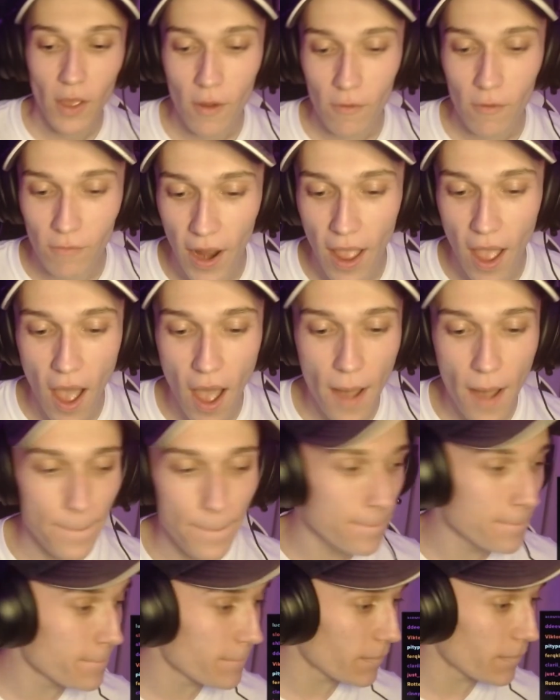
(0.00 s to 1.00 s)
Right,
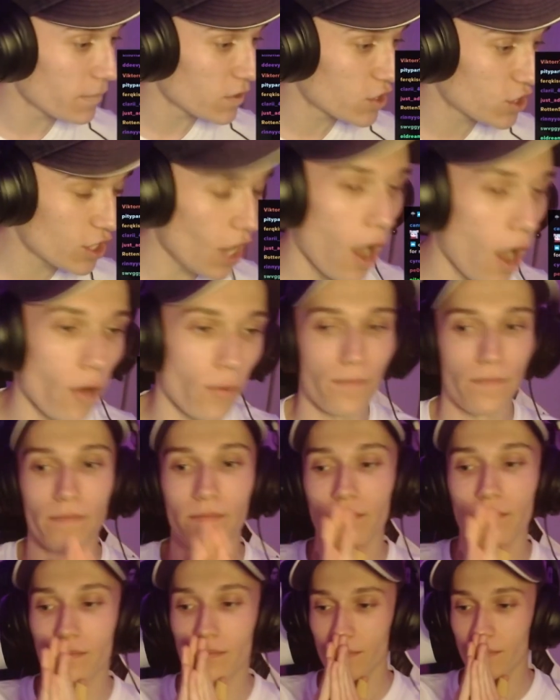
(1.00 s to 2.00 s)
so,
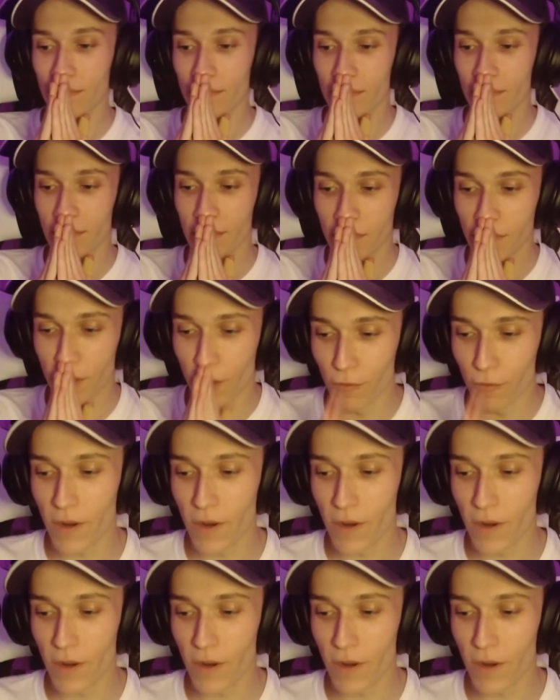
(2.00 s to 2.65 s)
the